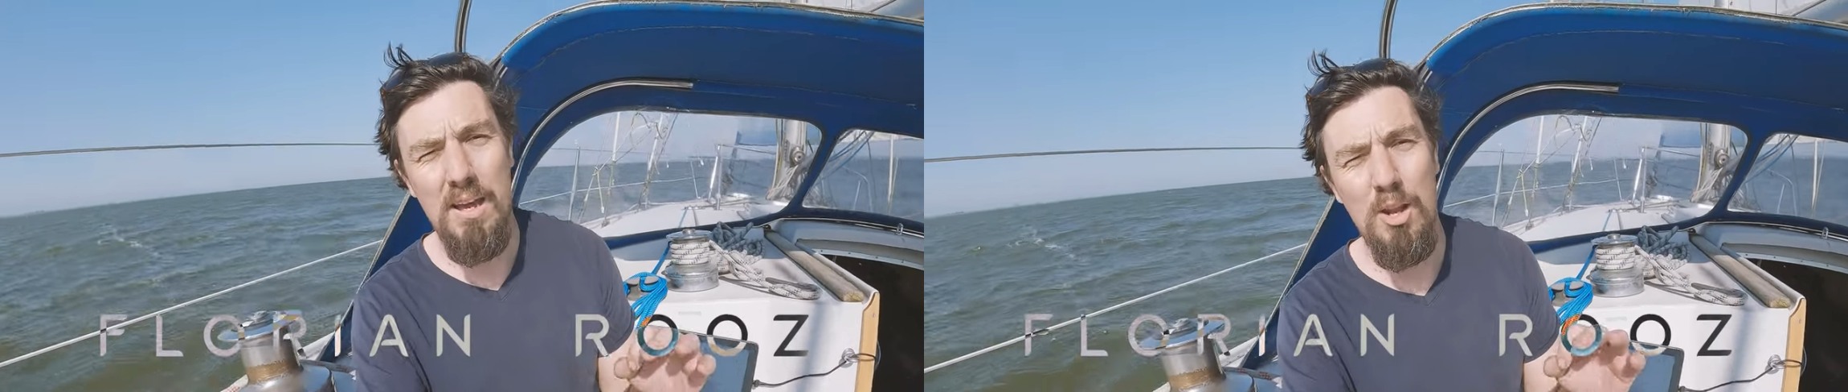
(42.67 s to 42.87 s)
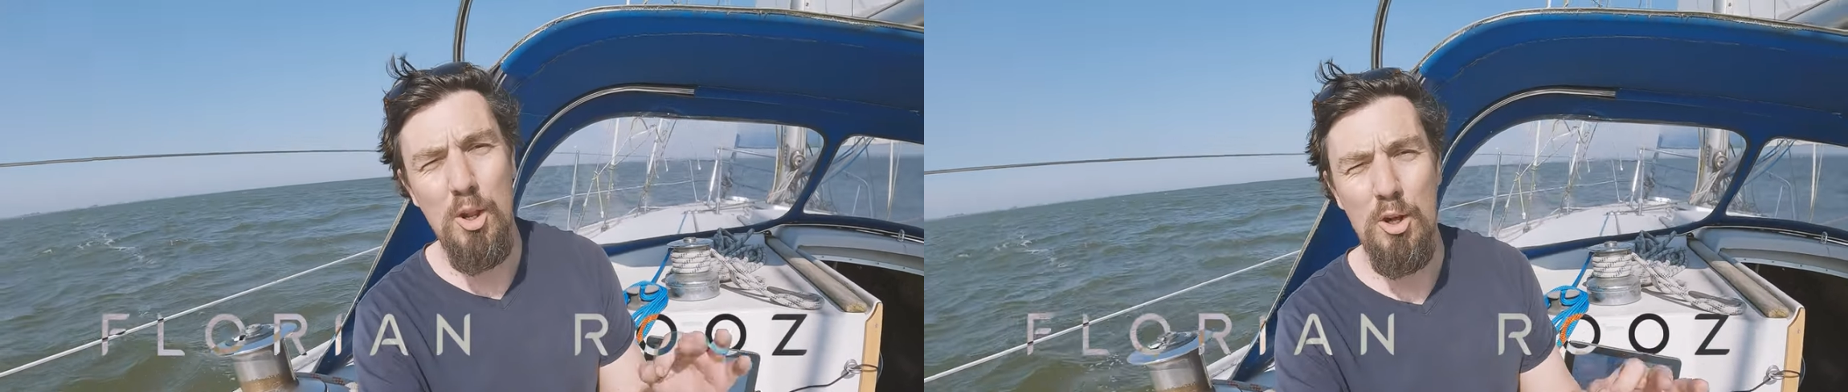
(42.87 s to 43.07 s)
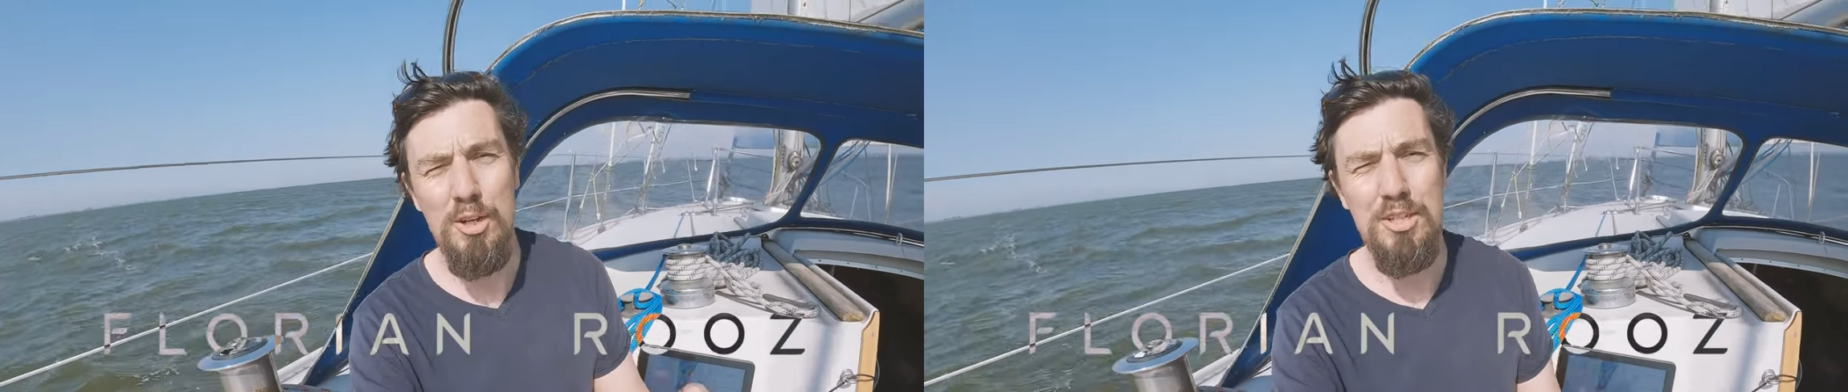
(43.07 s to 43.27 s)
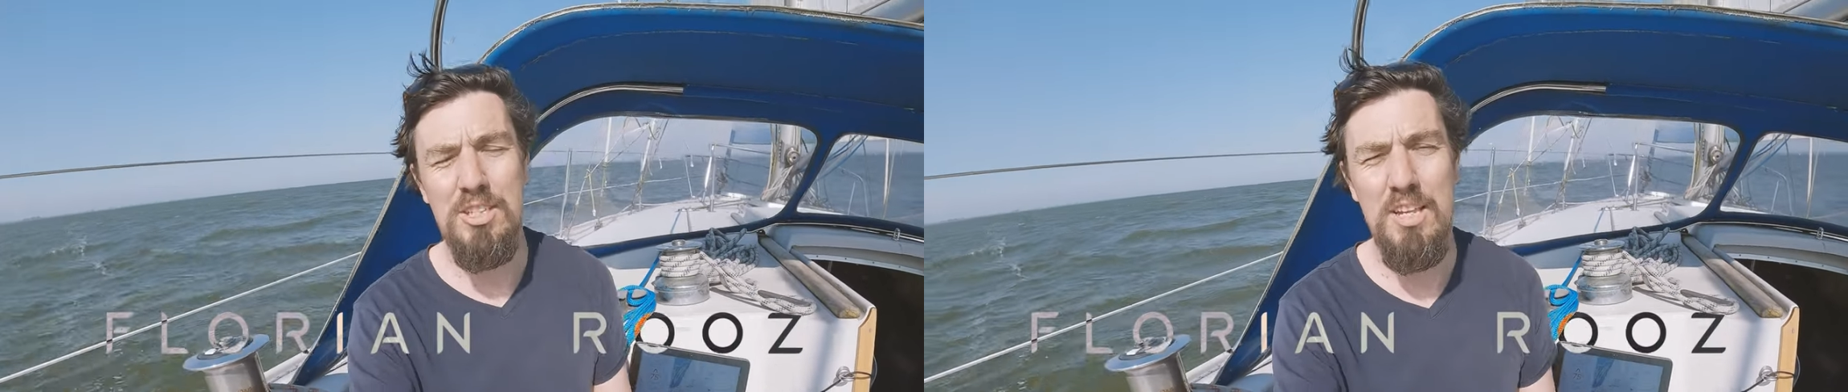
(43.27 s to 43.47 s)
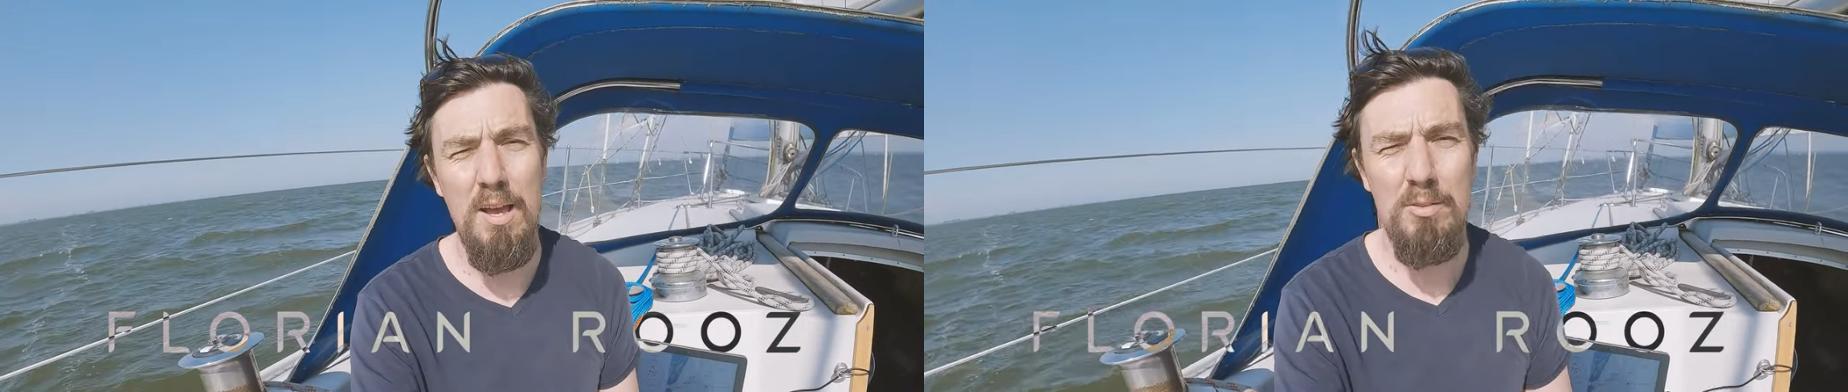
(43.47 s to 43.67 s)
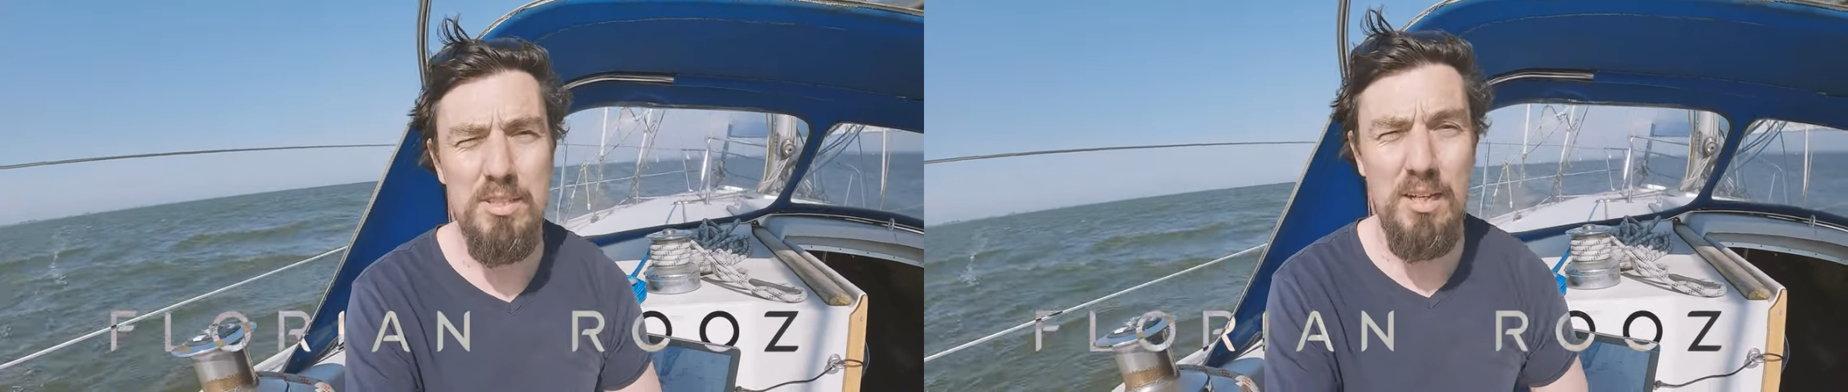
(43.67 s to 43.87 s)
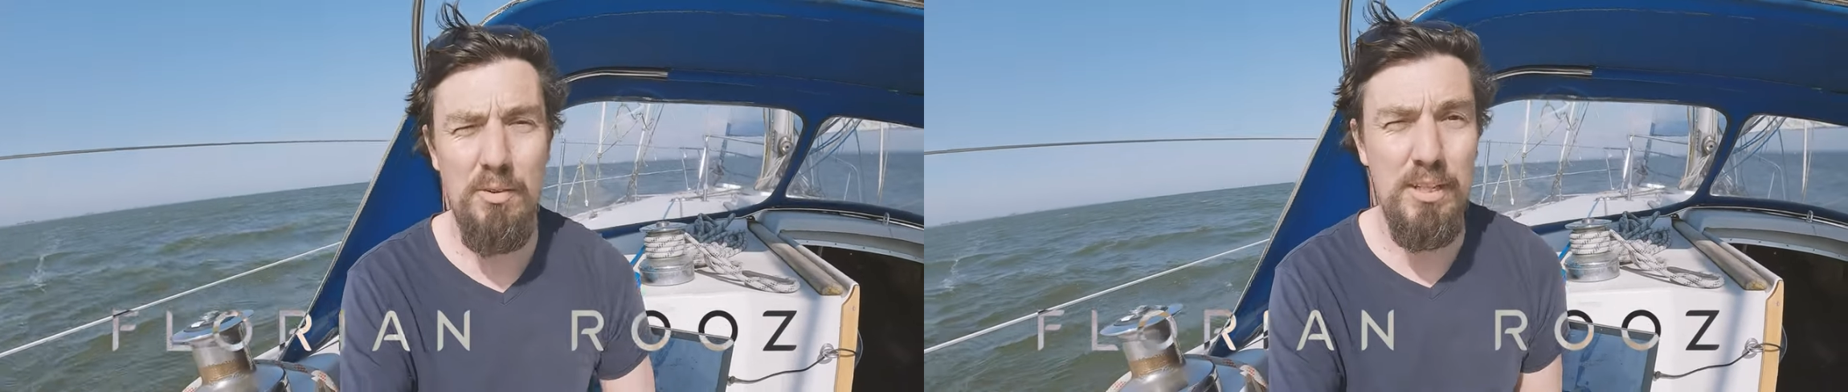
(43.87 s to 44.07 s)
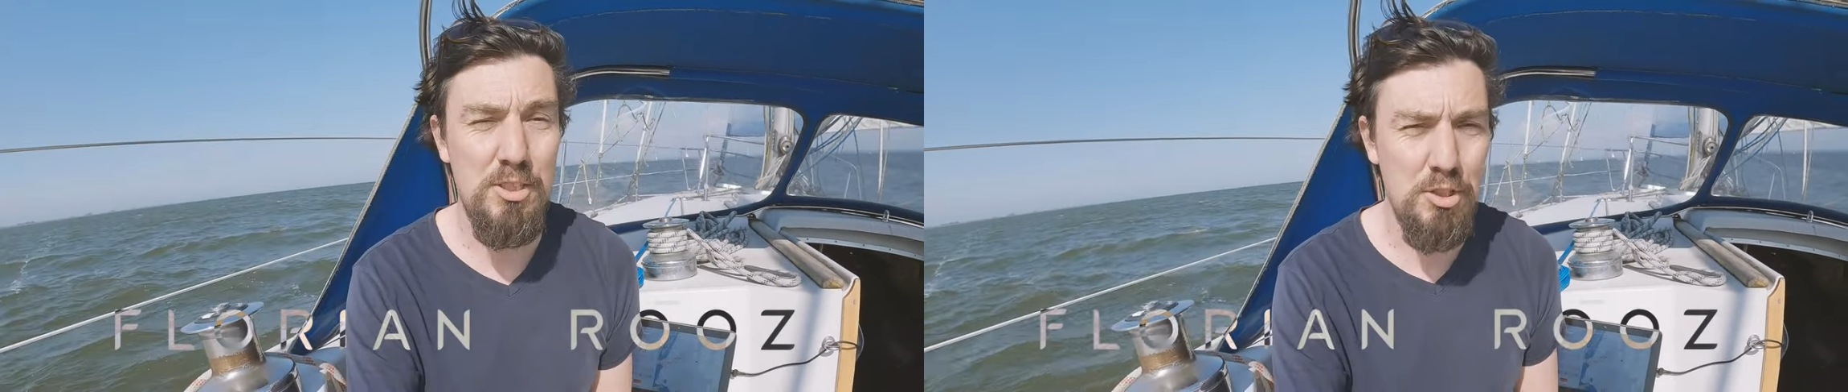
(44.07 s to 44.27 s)
Learn to Sail
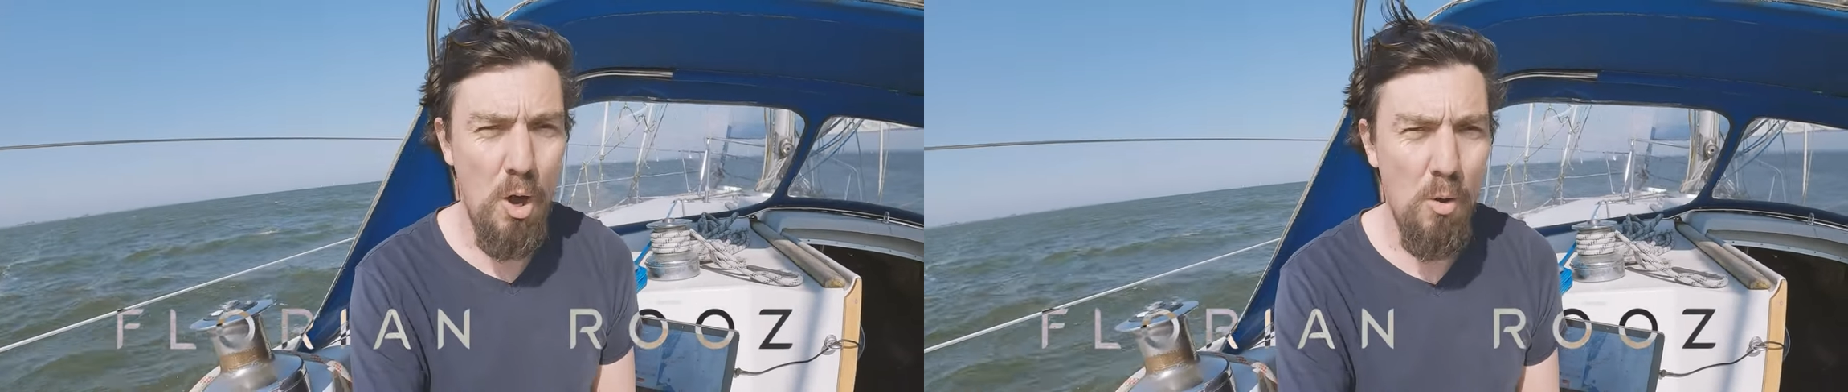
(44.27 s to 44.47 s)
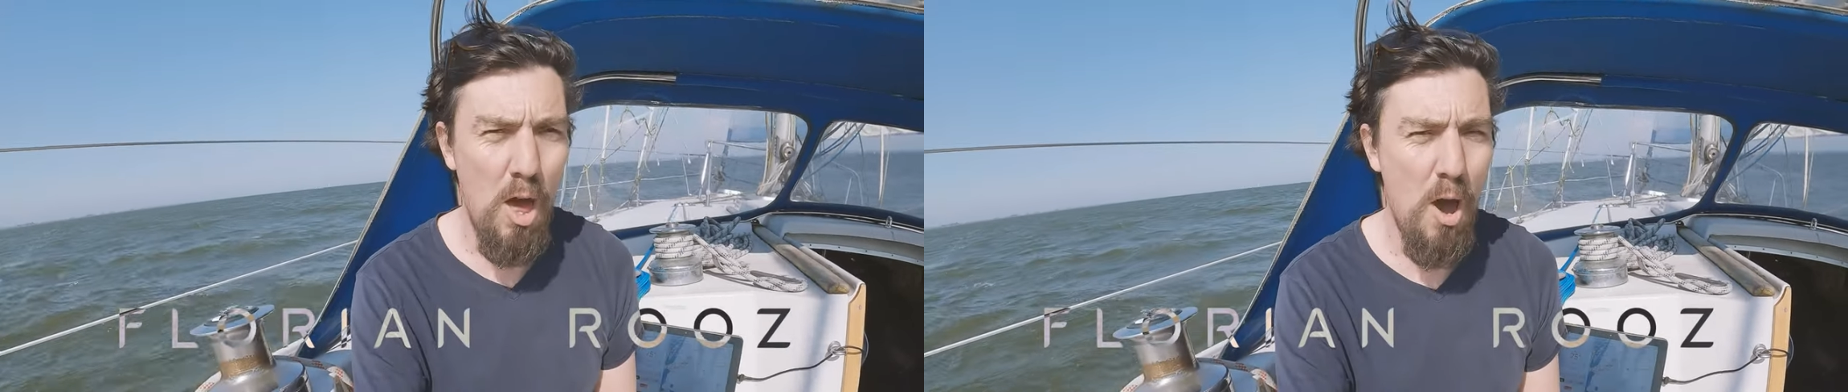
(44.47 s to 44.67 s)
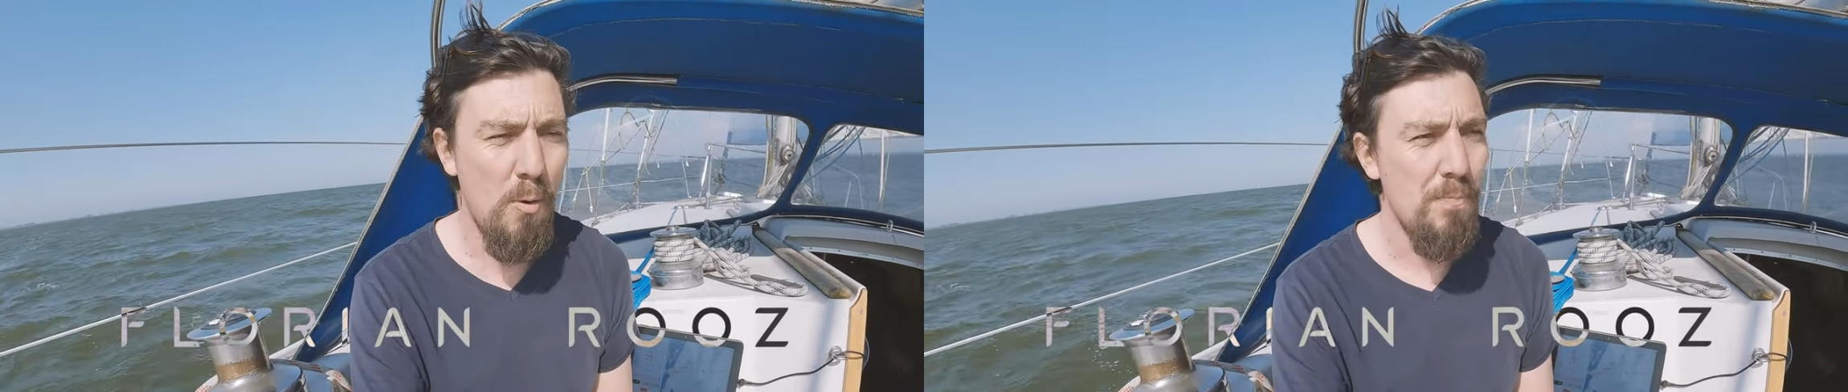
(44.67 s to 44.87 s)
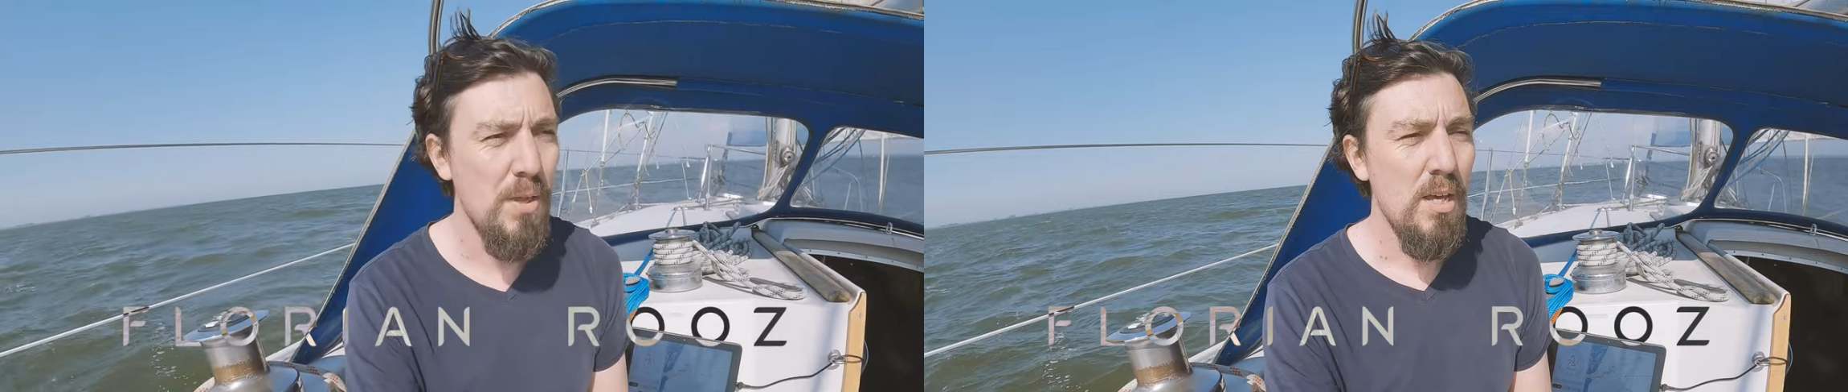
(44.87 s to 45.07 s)
series solo,